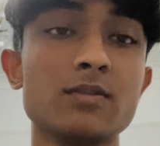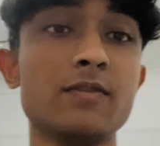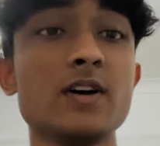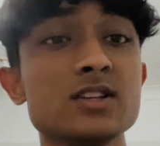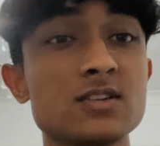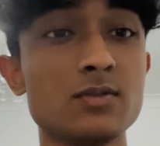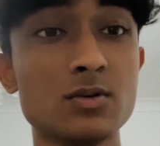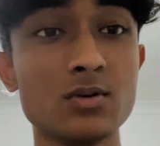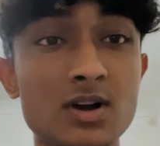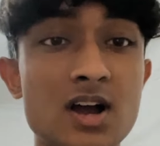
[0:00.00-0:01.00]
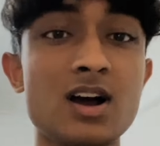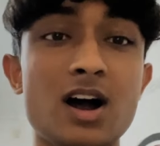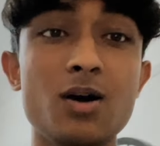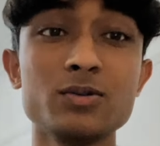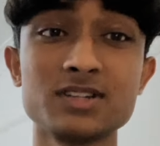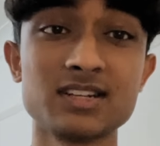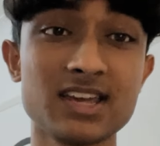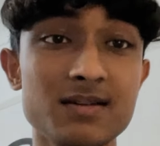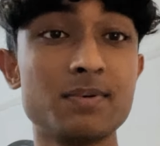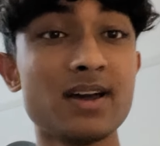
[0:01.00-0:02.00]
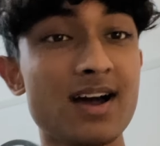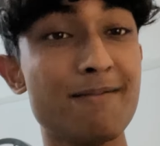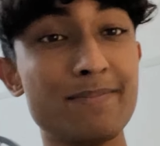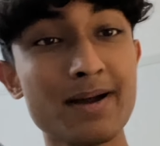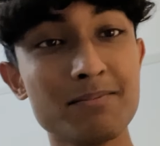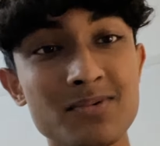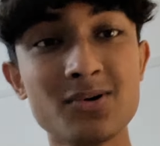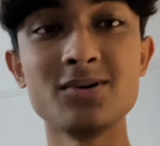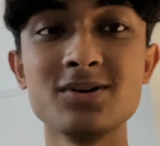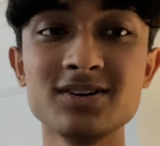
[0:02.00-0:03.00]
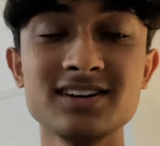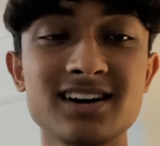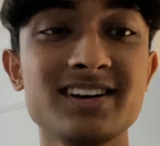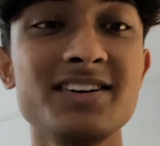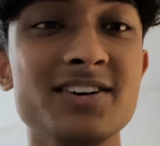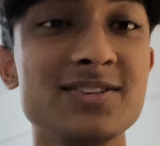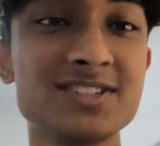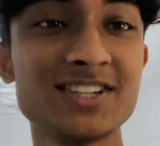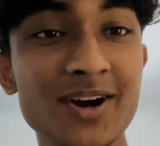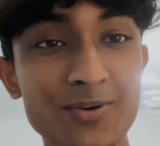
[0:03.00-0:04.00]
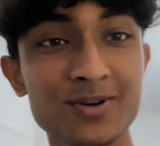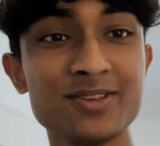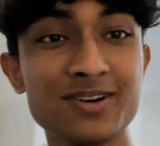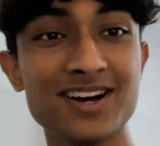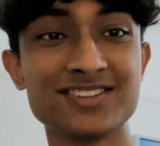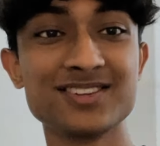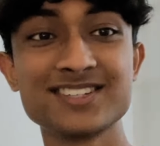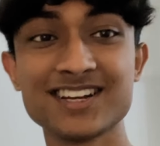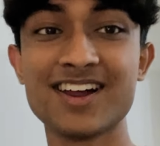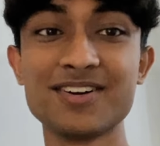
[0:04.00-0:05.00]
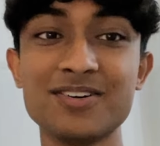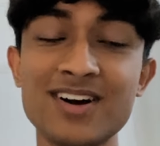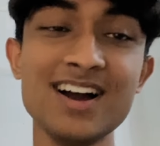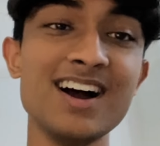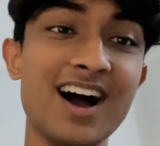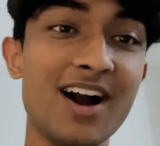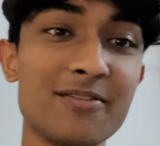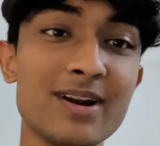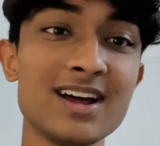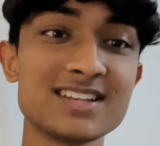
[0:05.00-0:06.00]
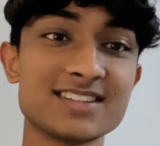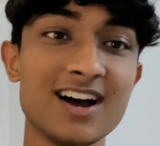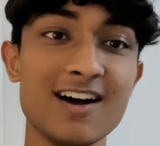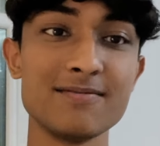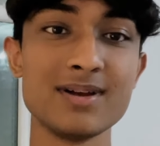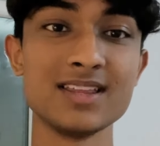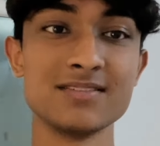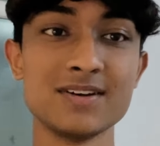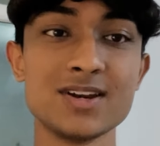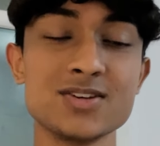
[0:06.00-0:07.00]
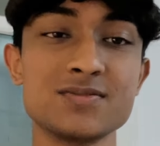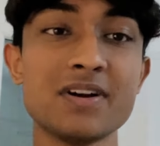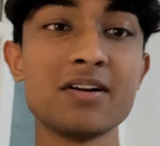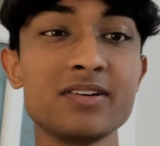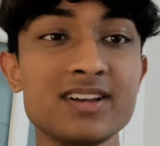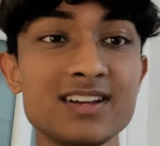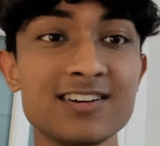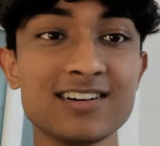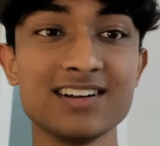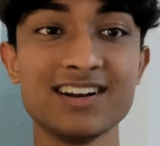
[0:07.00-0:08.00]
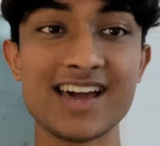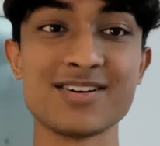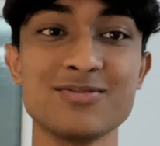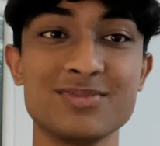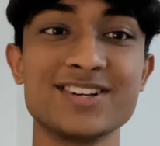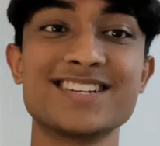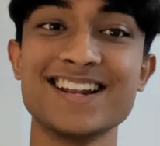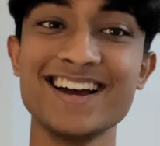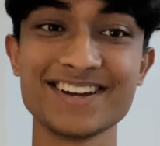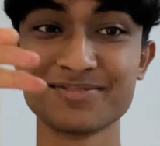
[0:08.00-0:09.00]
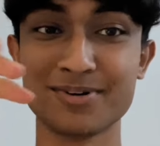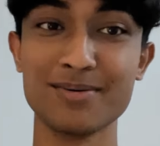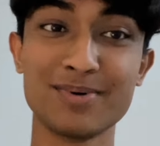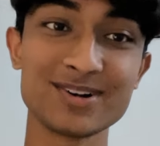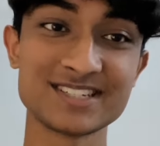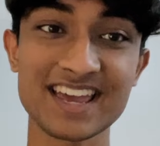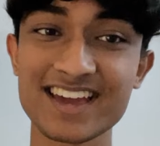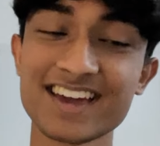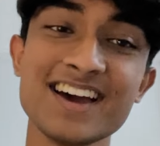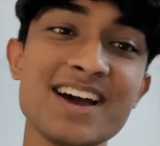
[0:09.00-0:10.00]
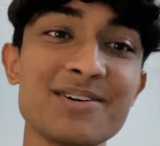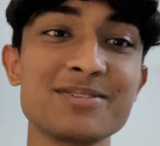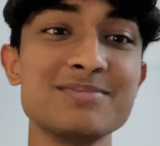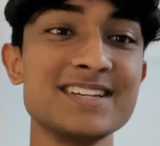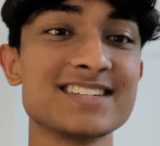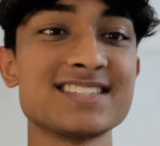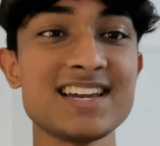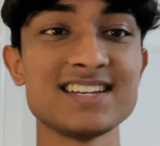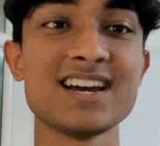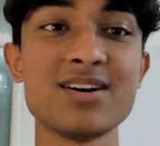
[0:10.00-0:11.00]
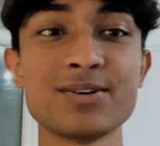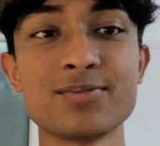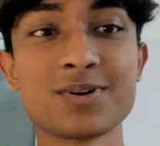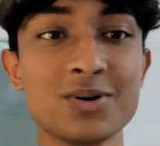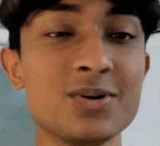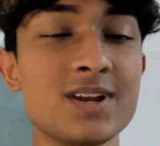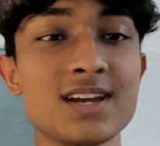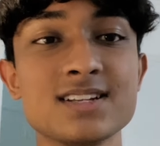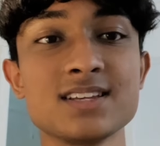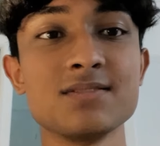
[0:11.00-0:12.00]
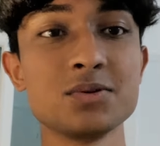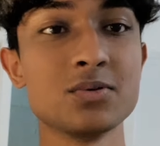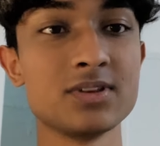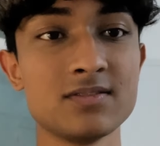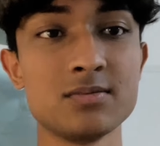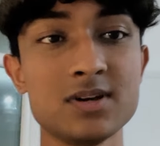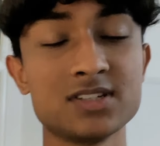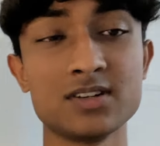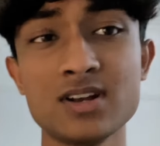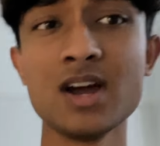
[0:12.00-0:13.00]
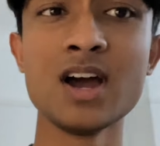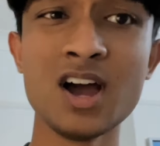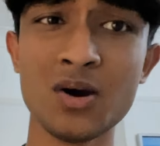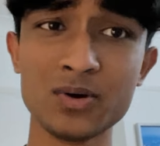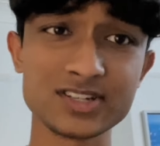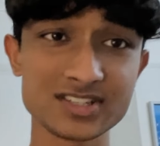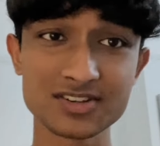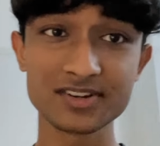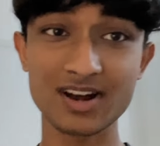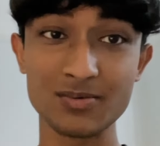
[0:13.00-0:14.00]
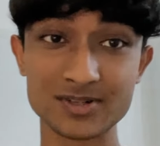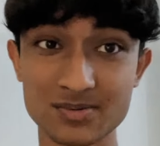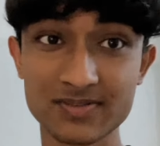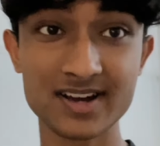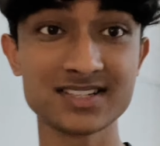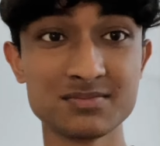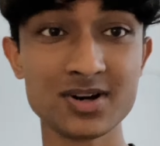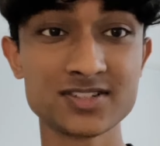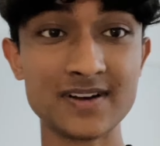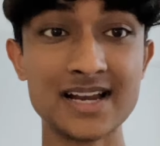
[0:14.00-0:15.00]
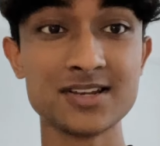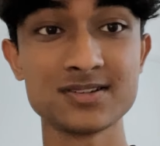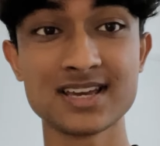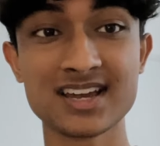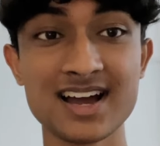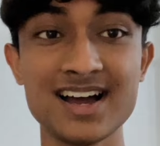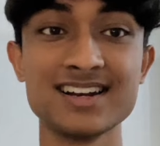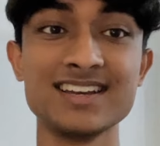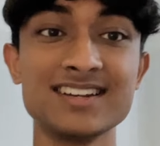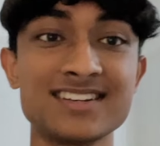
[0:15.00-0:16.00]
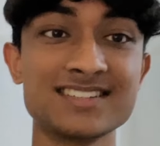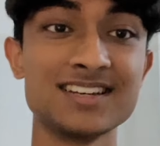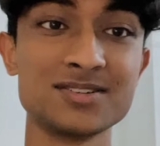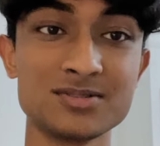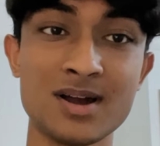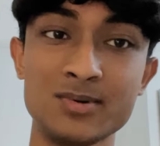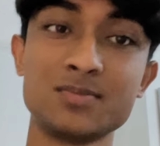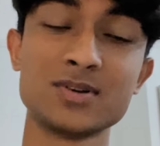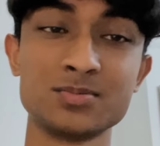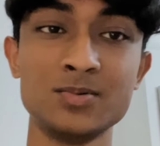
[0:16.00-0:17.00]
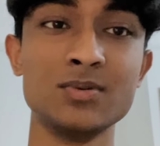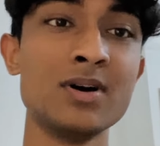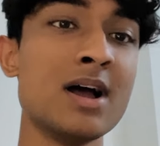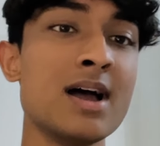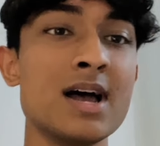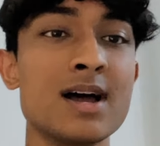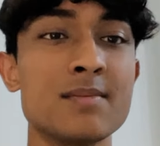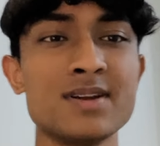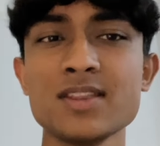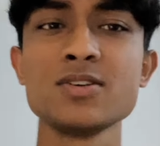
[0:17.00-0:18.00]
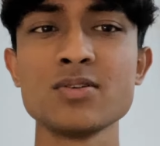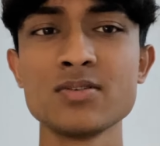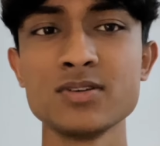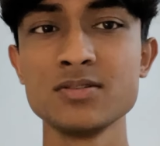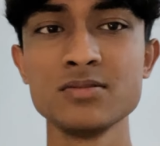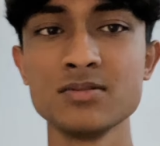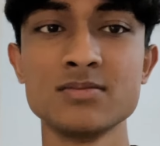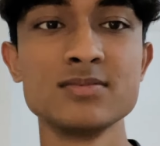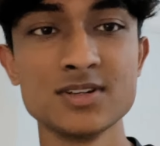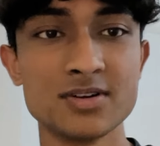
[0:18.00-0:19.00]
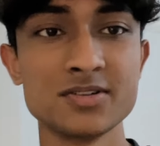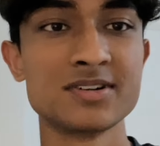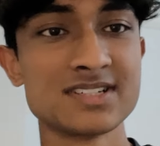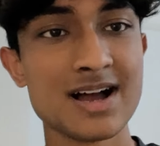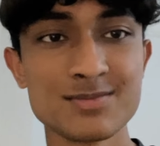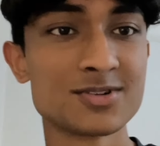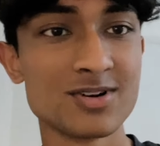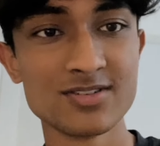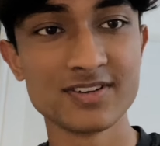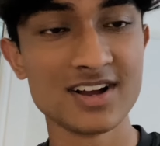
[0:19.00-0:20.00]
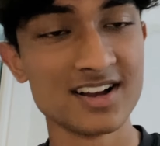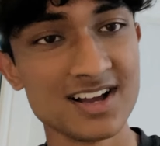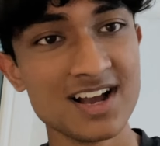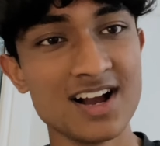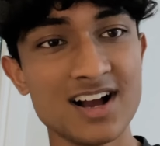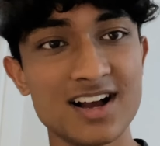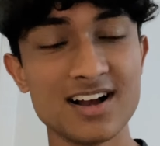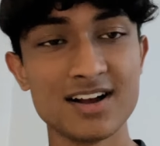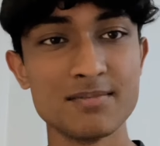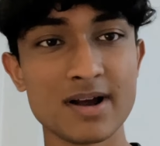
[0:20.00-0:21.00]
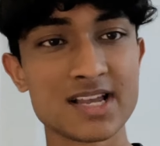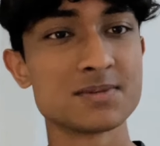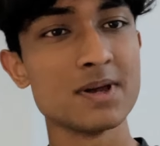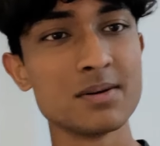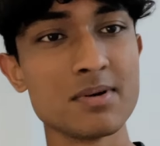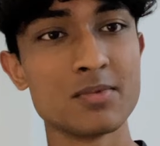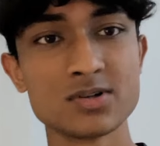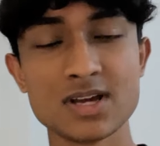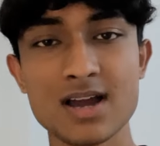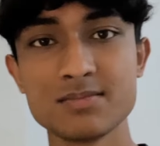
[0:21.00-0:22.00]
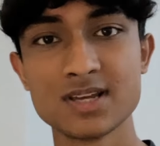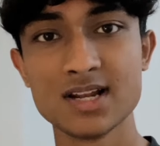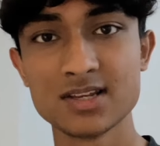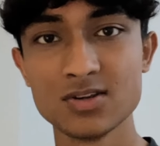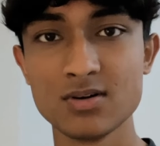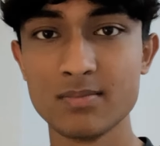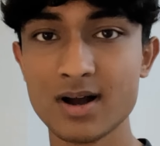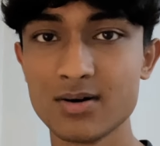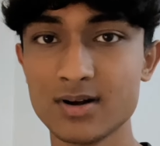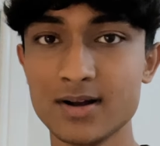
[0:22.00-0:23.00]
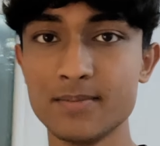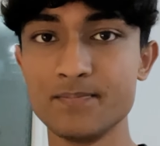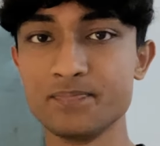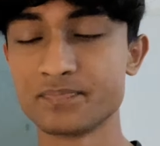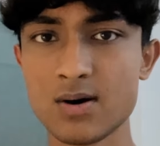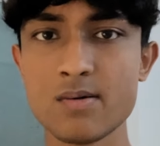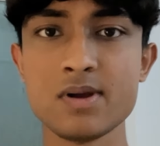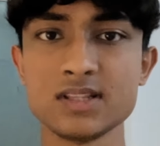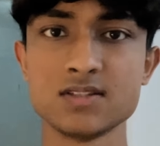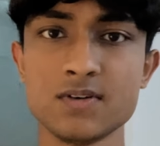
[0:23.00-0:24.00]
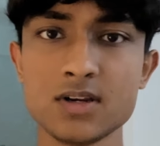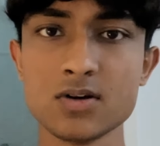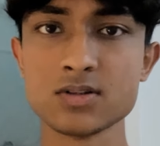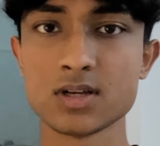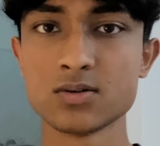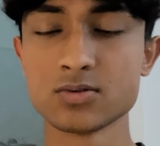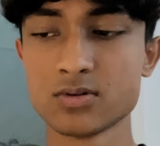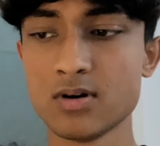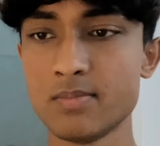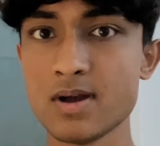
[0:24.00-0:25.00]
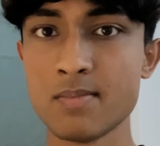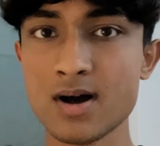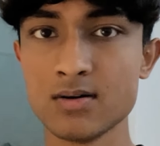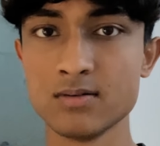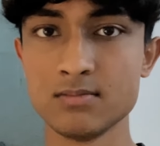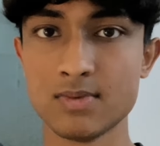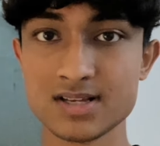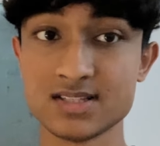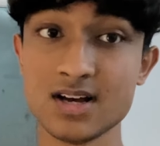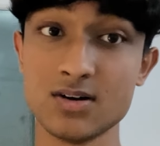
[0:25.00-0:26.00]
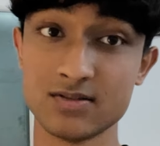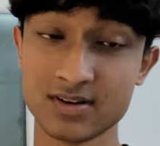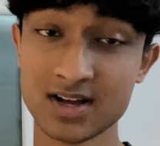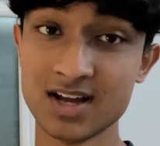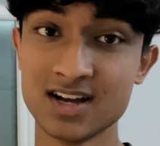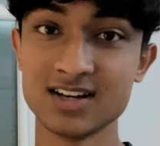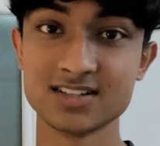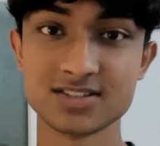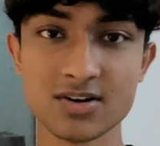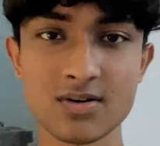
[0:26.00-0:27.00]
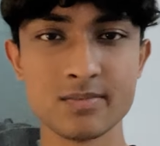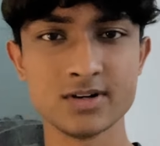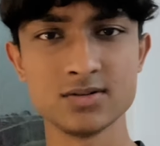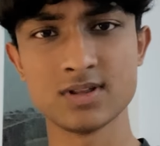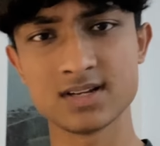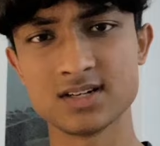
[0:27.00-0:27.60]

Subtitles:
first of all, I wanted to keep it a bit more, chill with you guys on this channel. I realized that I've made the videos very, almost robotic, with me just sitting down and recording and giving you all the information, which is good. I want to provide as much value as I can in as little time as possible. But now that your exams are over, I can spend a bit more time telling you about how I make these videos and also a bit about myself. So I'm going to do that